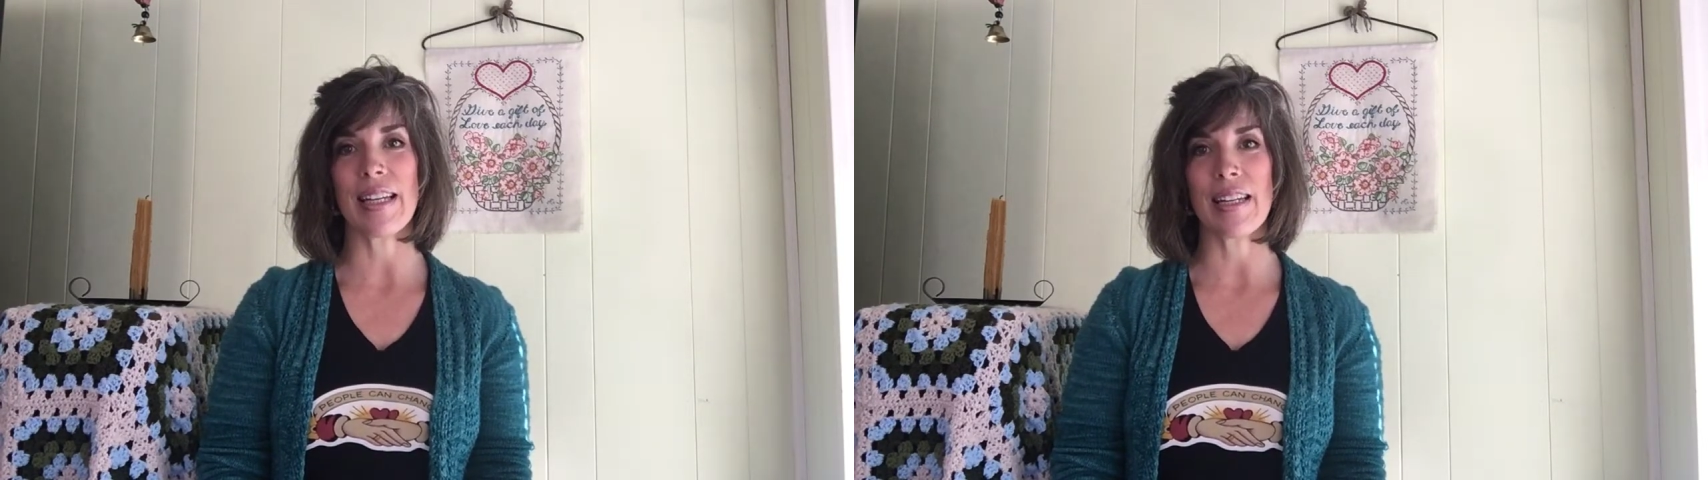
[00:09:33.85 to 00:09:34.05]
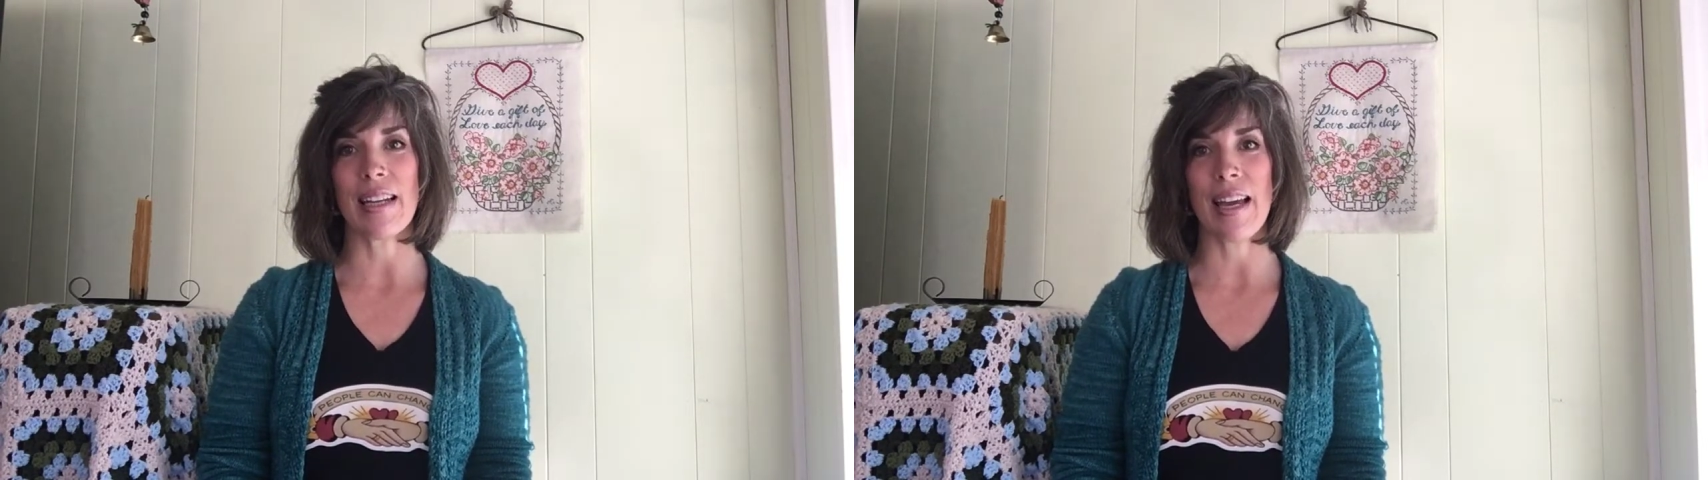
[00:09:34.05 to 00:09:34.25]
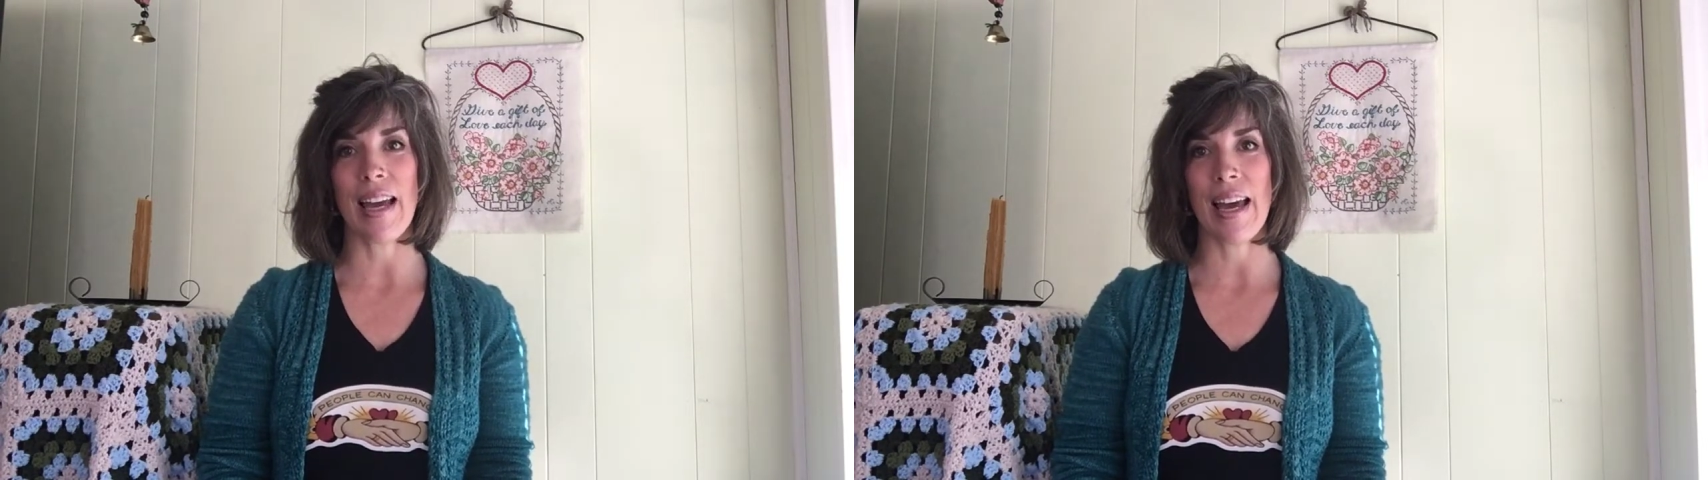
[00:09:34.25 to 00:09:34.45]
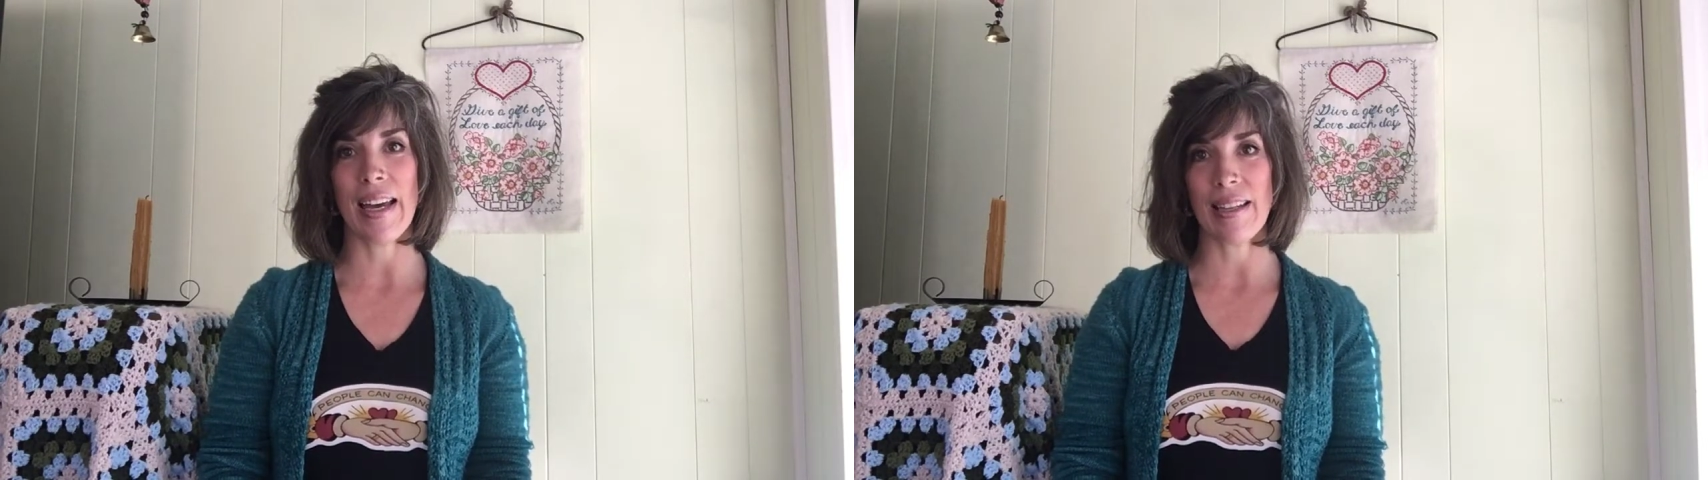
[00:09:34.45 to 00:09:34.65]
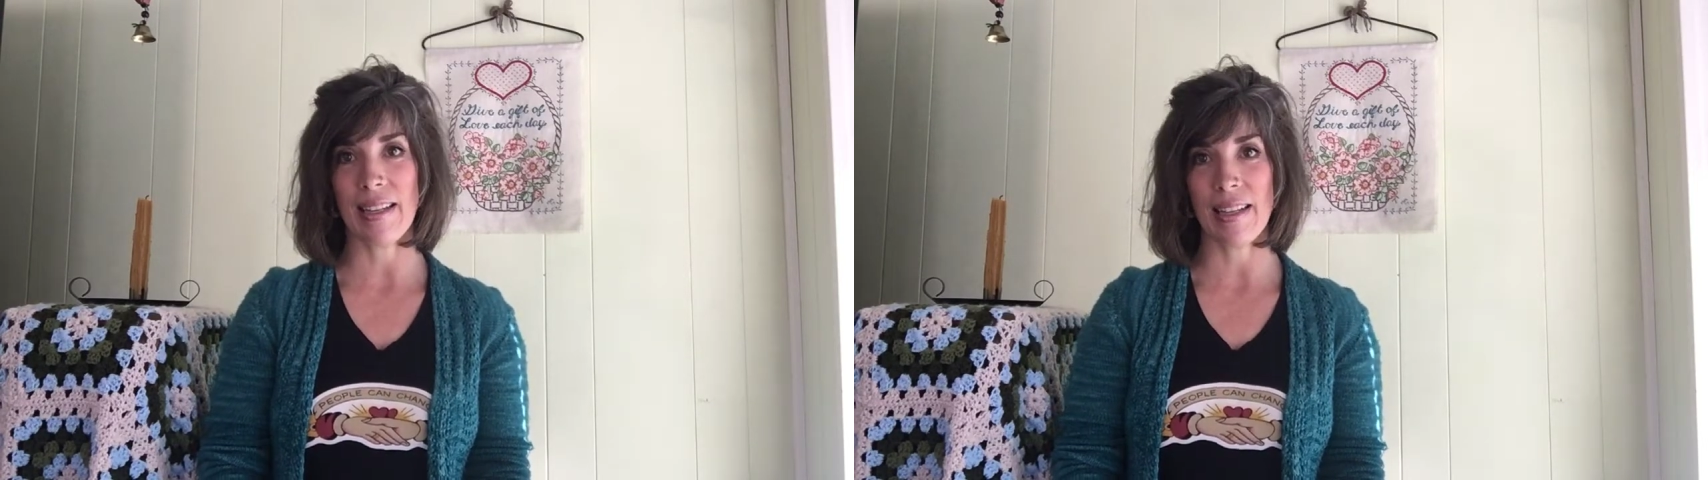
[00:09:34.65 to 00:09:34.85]
and
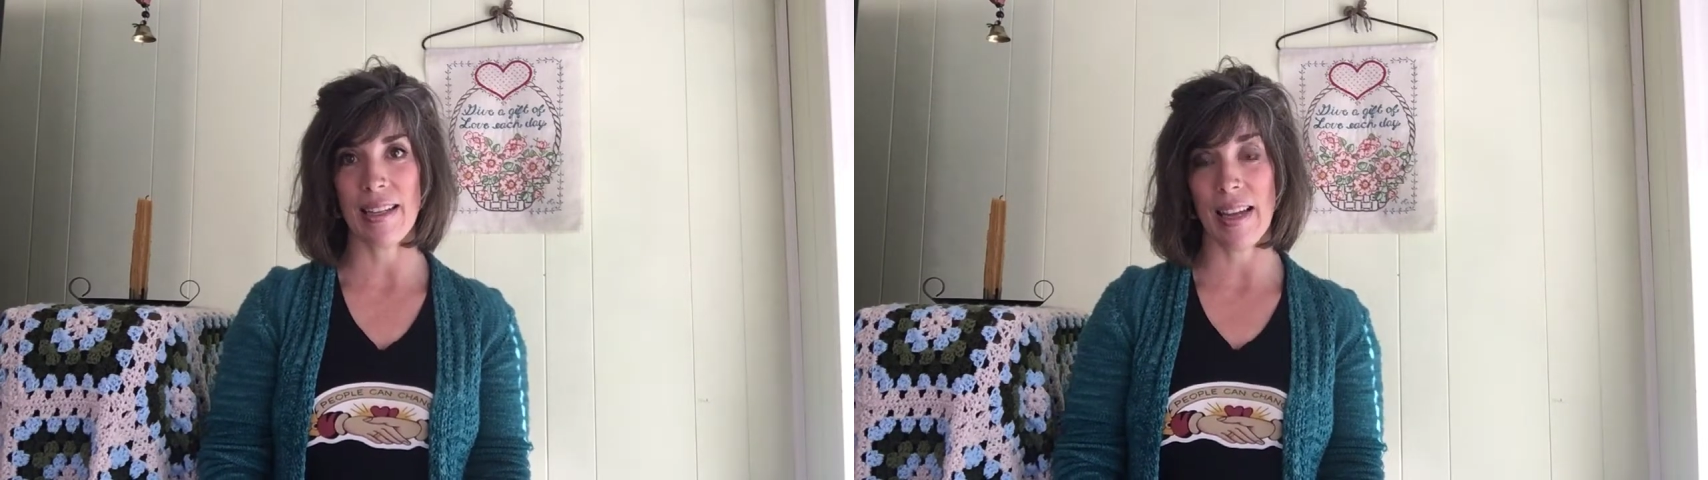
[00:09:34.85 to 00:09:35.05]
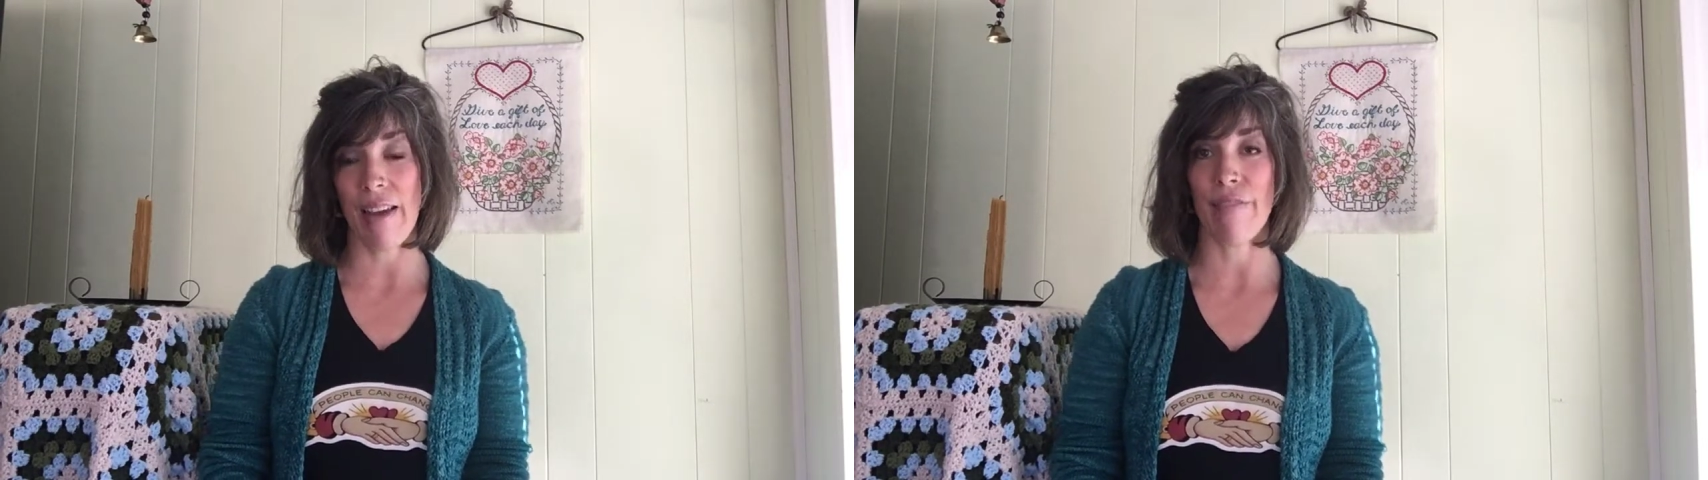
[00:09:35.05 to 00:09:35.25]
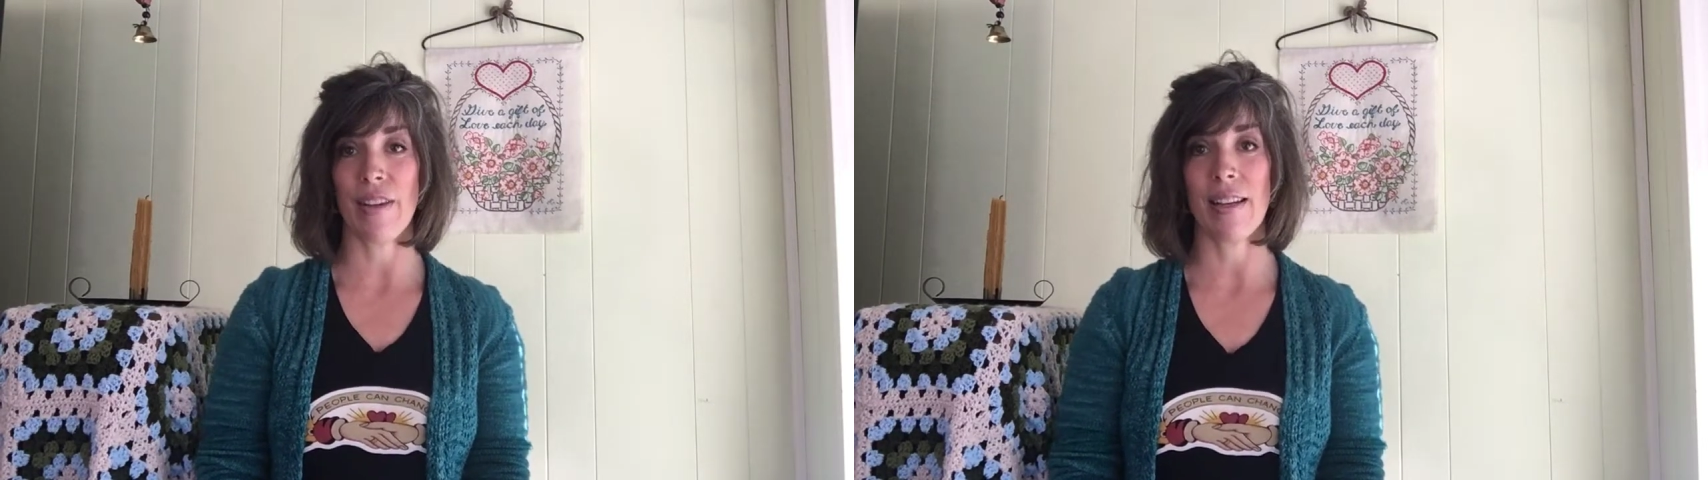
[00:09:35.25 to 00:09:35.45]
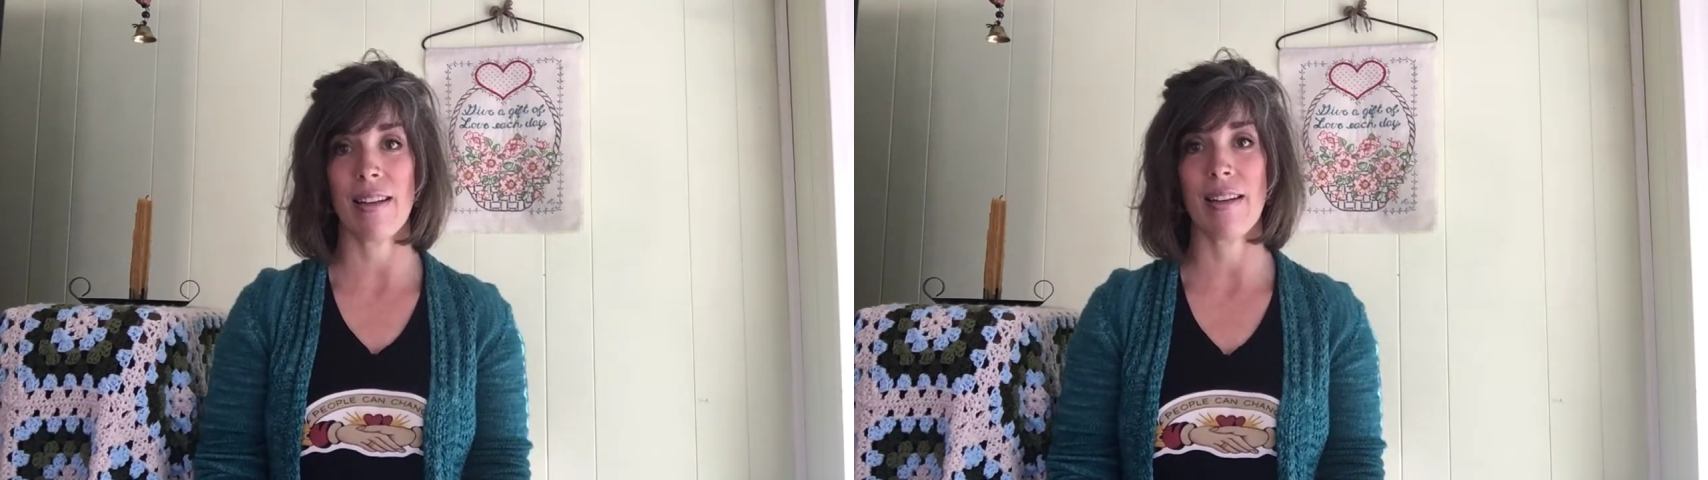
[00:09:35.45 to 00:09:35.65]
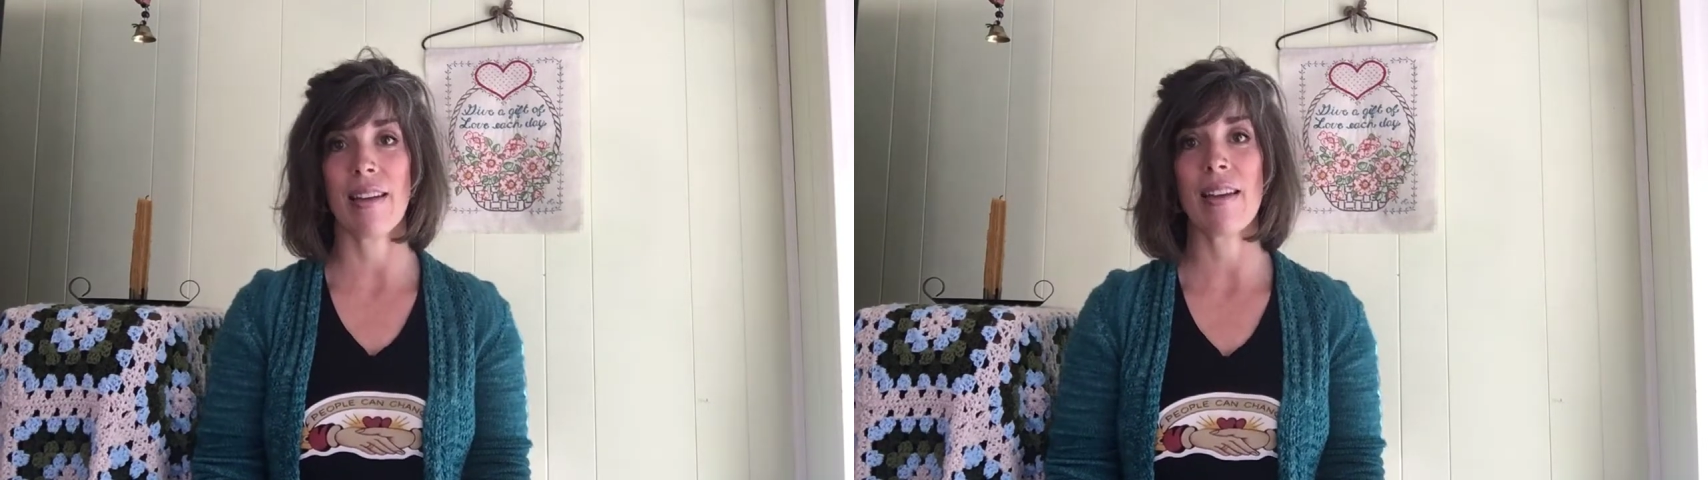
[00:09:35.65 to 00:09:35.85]
had
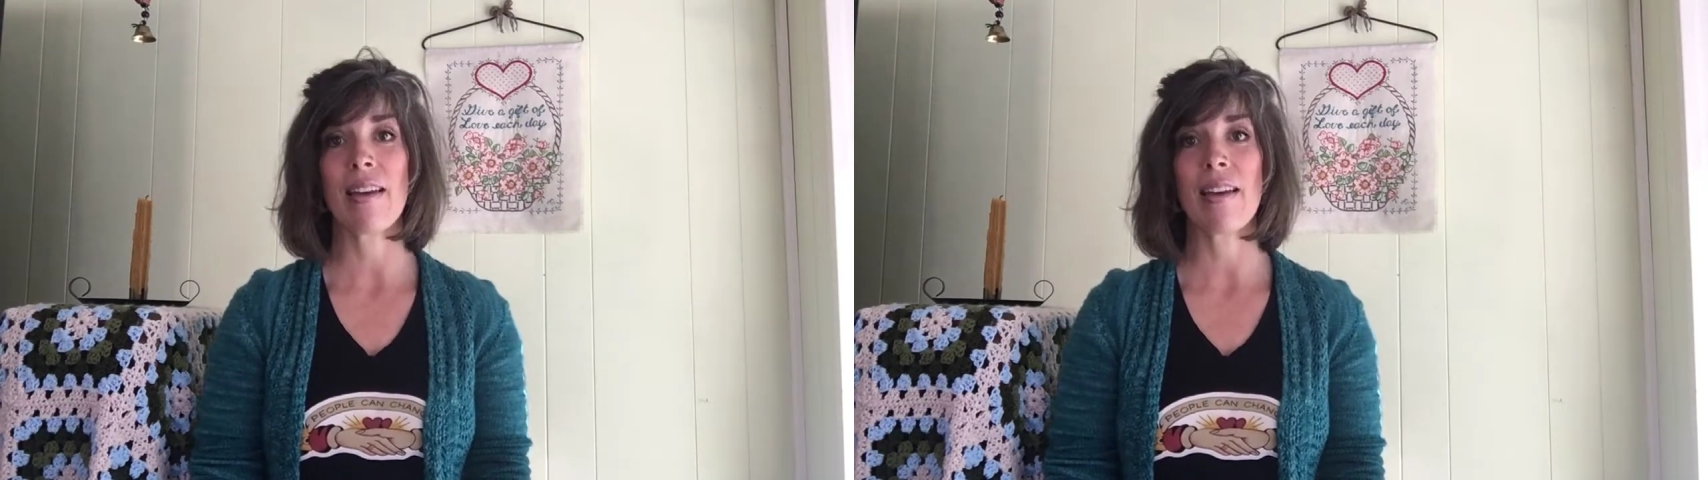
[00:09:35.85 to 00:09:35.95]
caffeine.